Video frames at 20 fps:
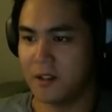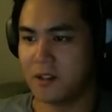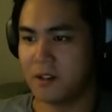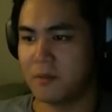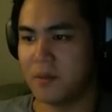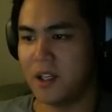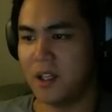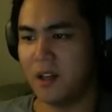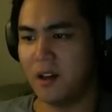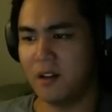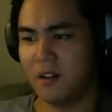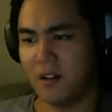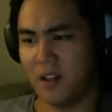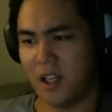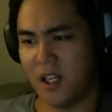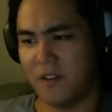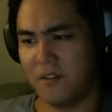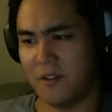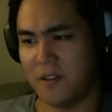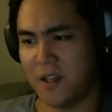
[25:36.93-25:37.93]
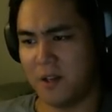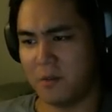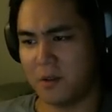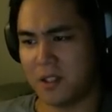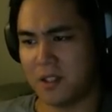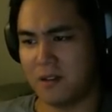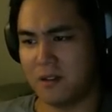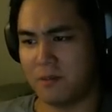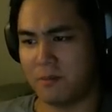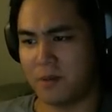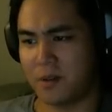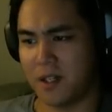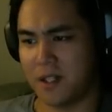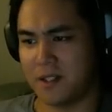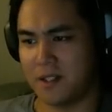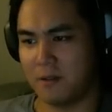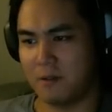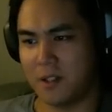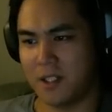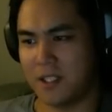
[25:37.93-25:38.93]
To me, every day was
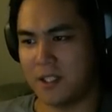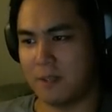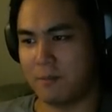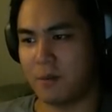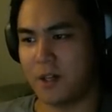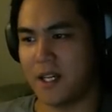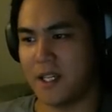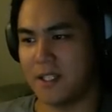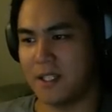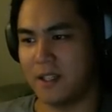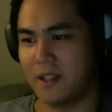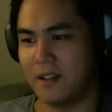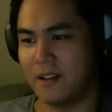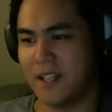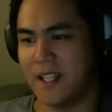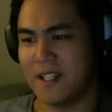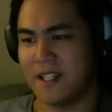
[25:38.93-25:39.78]
depress- is depressing,